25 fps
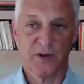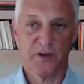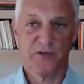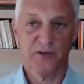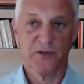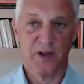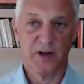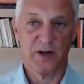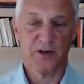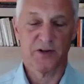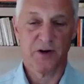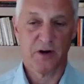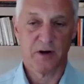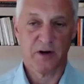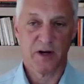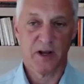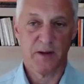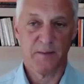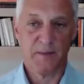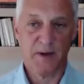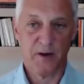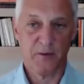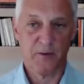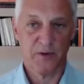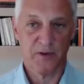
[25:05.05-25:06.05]
that Standard Chartered
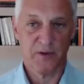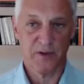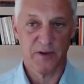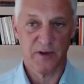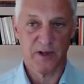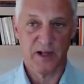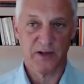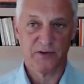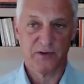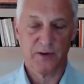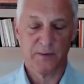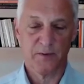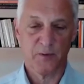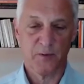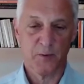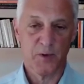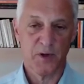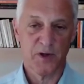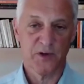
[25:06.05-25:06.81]
came out with in the last couple of